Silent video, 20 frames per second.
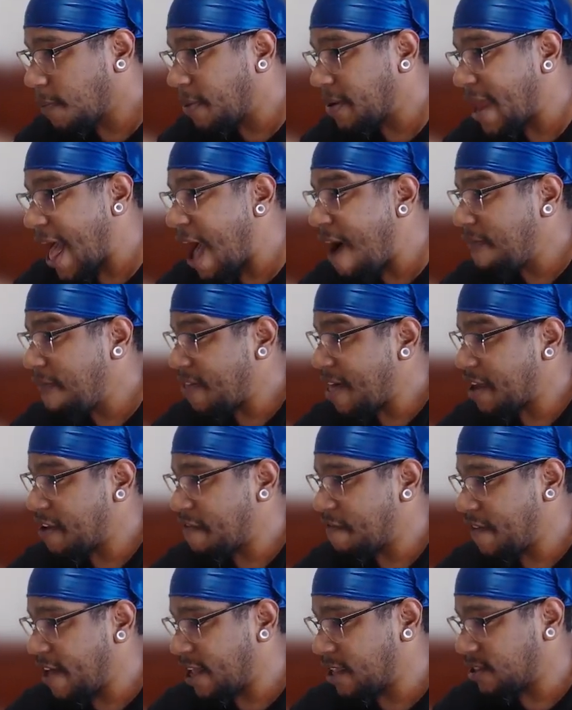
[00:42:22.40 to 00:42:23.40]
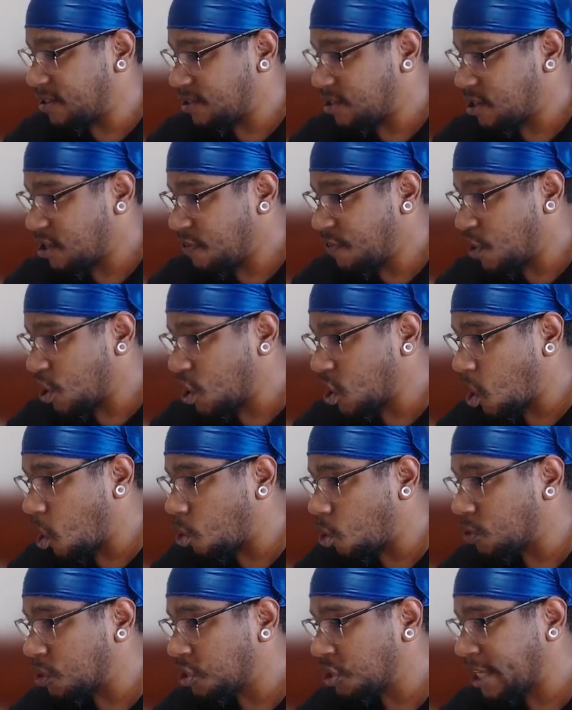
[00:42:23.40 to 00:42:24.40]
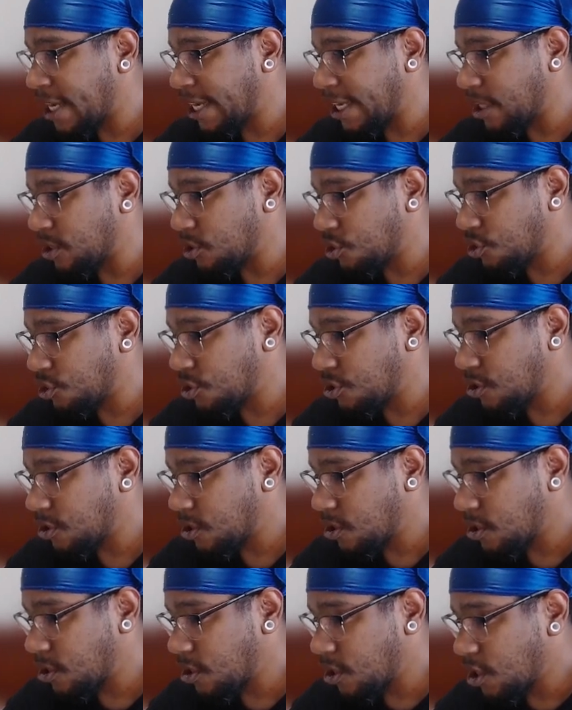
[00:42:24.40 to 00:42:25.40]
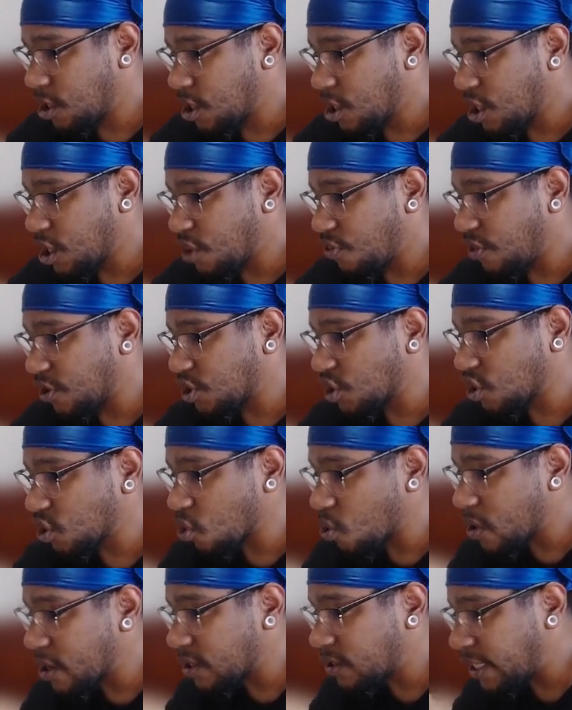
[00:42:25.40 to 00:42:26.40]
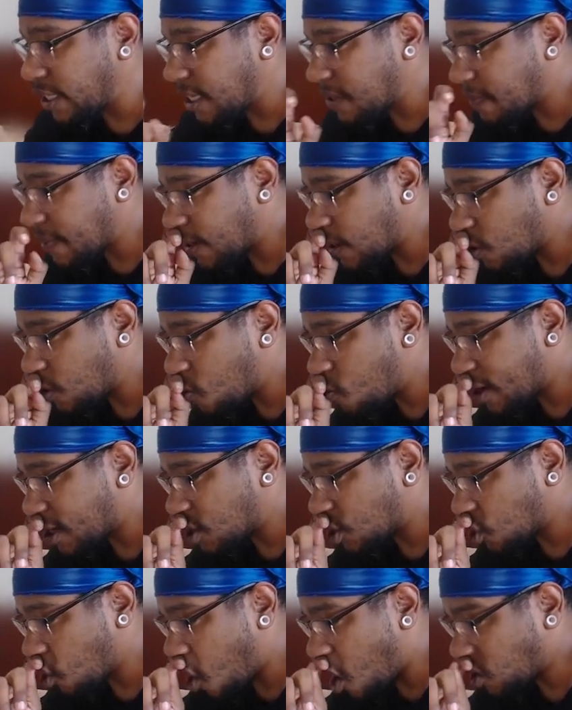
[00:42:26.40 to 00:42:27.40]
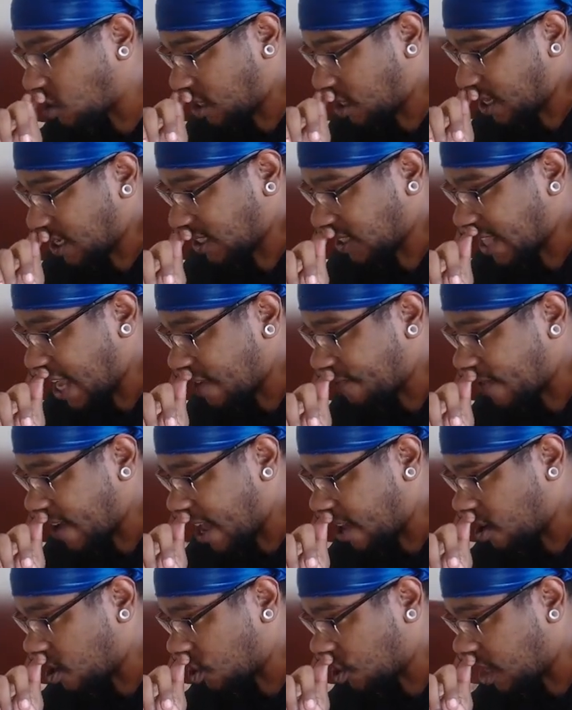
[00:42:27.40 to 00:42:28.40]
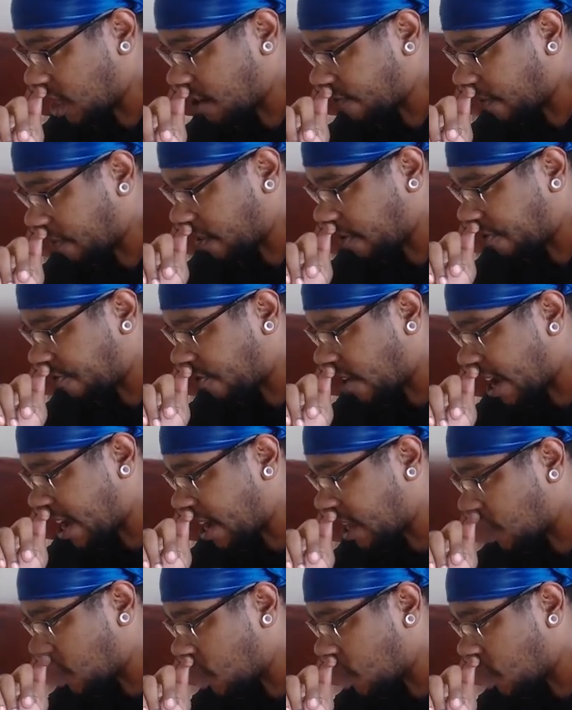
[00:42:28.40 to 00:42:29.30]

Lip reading: after that event, the code changed. The Sword Demon, who exhausted his life energy from the fight